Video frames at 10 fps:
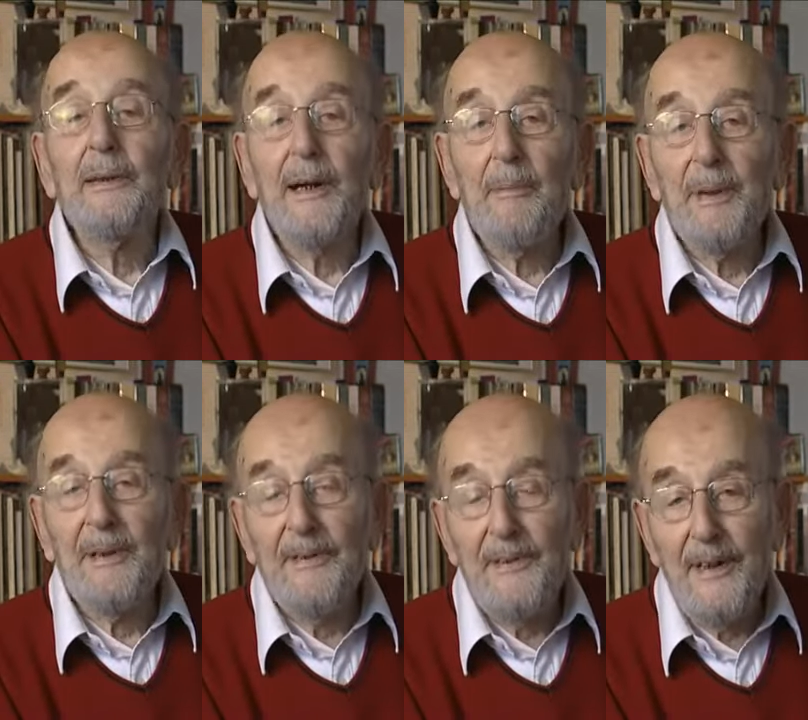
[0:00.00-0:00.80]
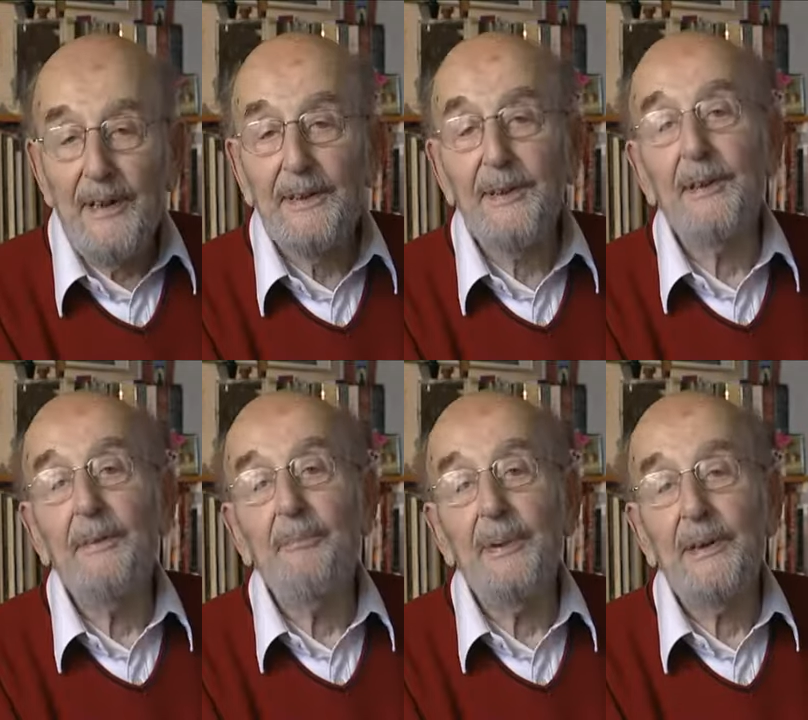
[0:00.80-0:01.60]
Dublin
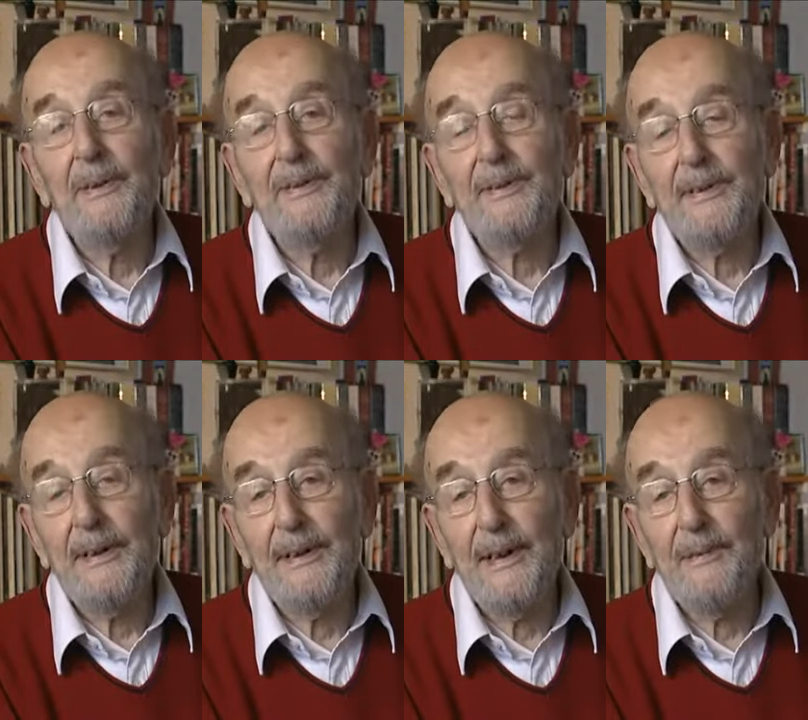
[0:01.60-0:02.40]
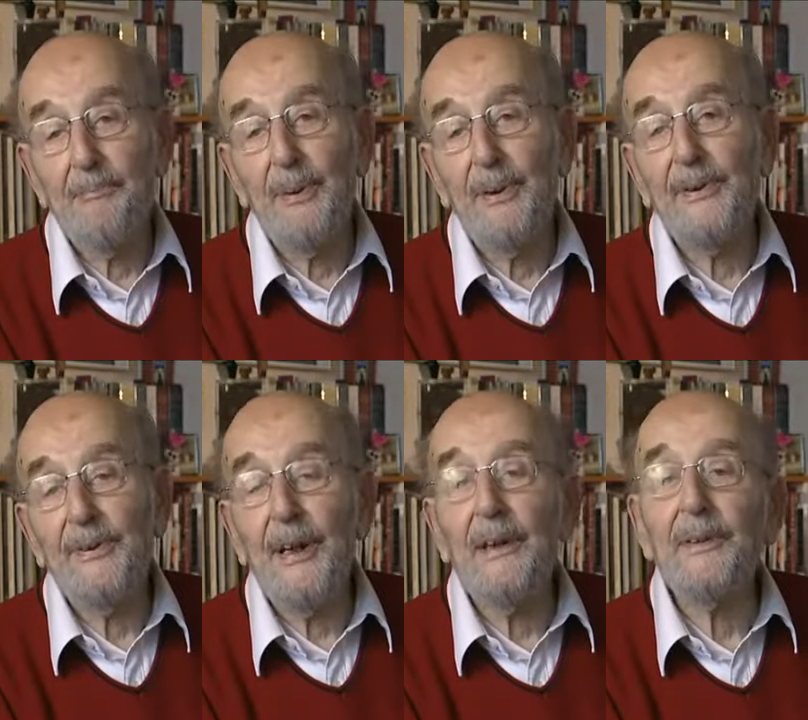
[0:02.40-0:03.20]
Theatre because it had
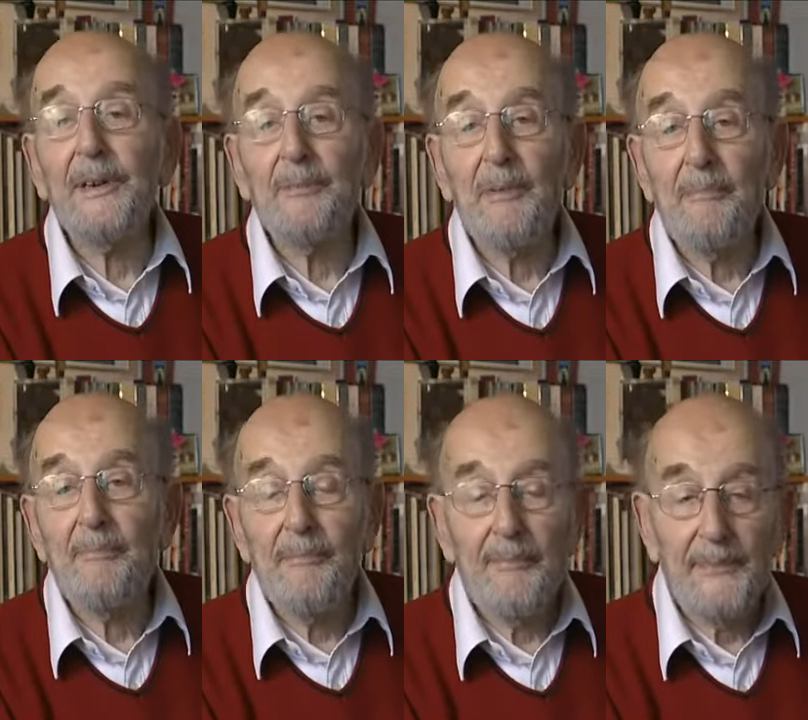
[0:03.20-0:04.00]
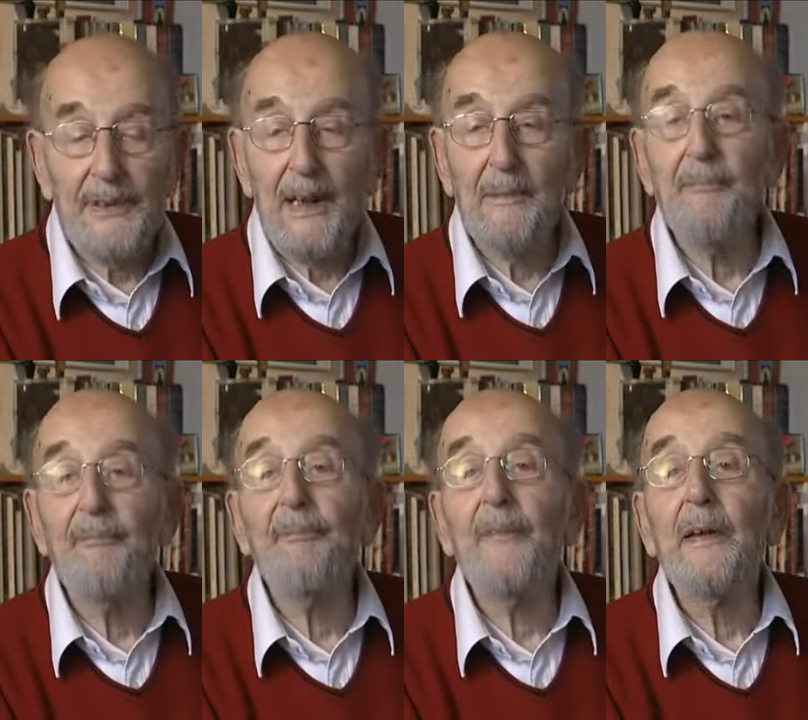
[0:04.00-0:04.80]
burnt down at one time
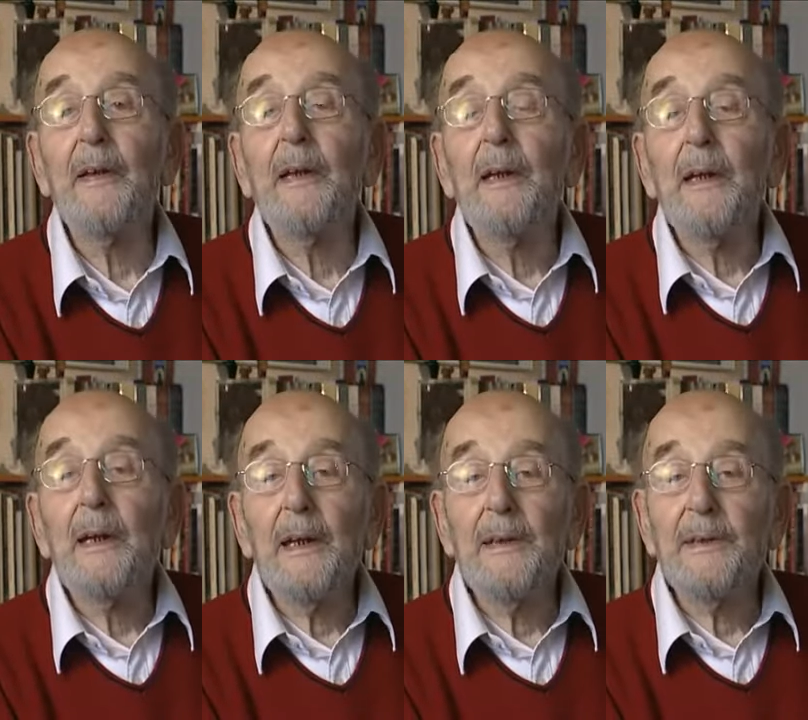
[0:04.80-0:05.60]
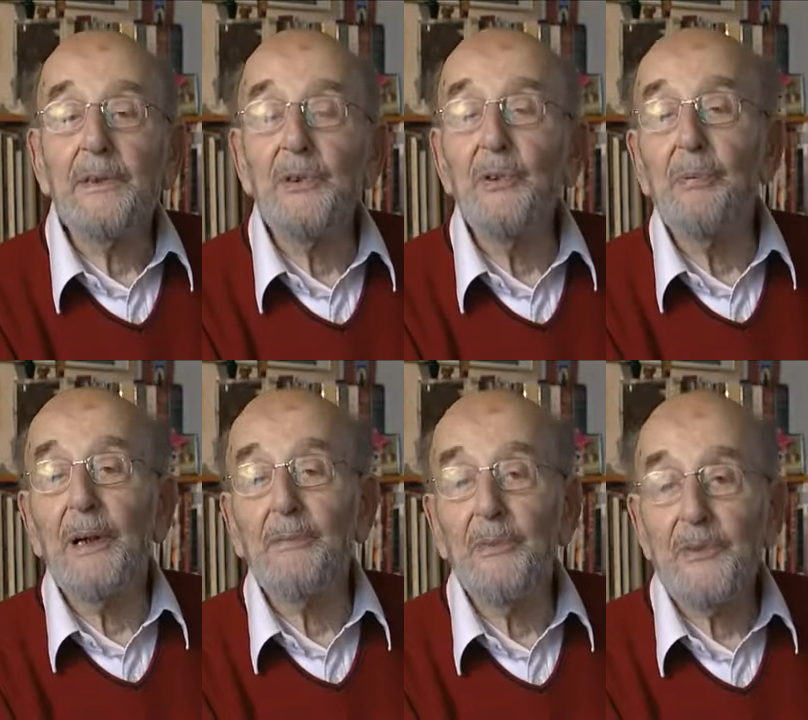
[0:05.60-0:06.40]
and a new
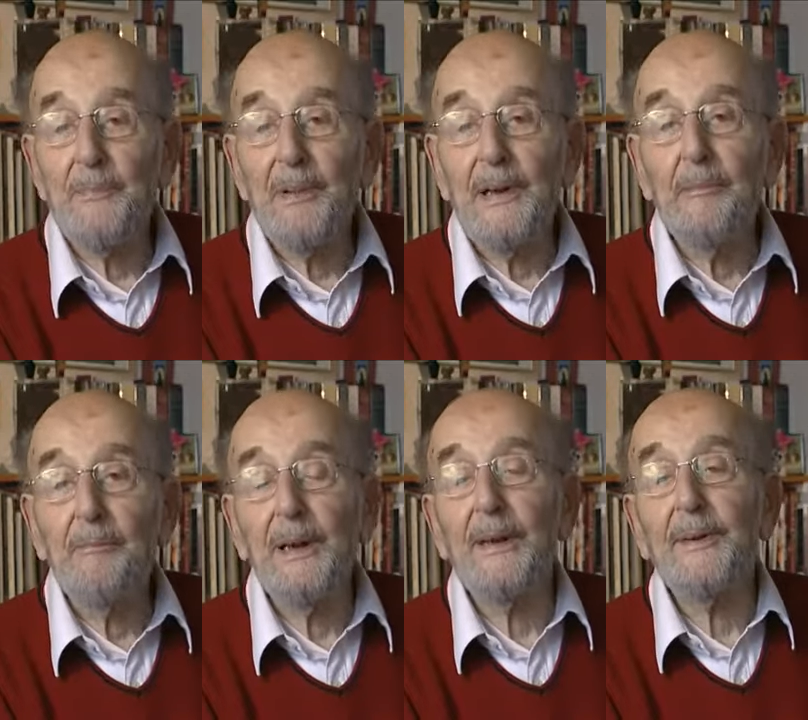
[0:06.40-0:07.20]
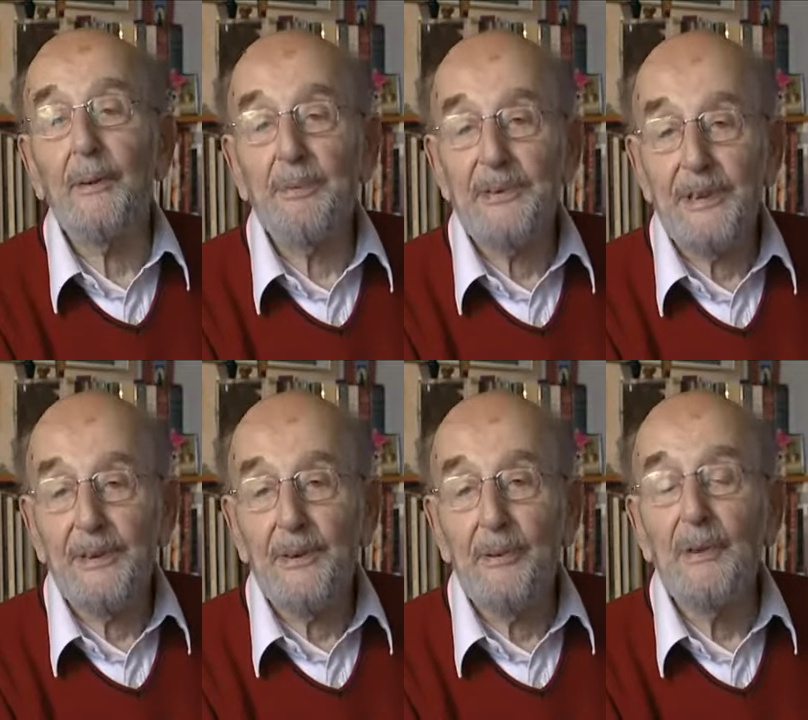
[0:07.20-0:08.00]
one was being built
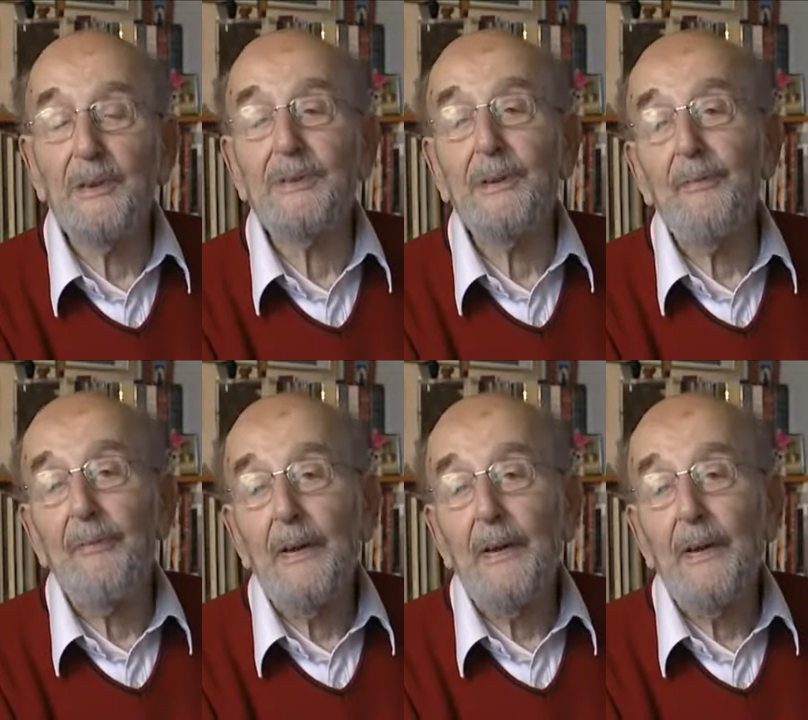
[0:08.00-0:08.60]
opposite almost.